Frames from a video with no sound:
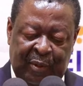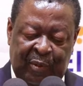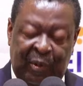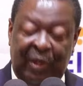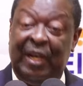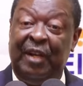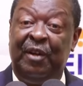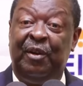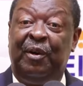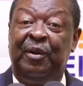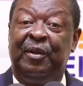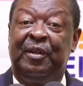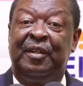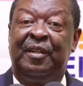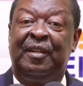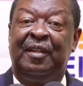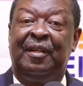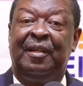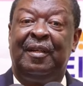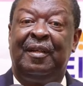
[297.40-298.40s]
we
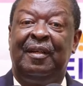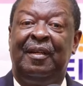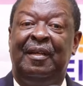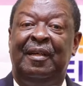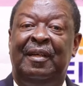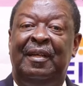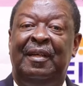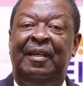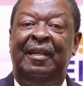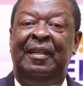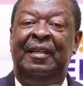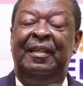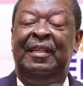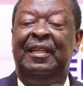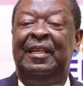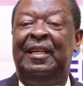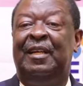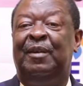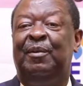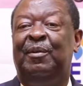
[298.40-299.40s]
cannot, in
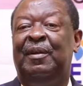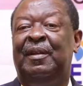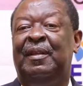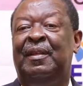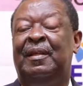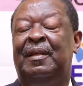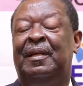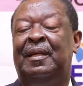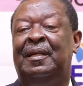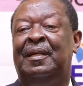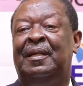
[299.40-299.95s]
dealing with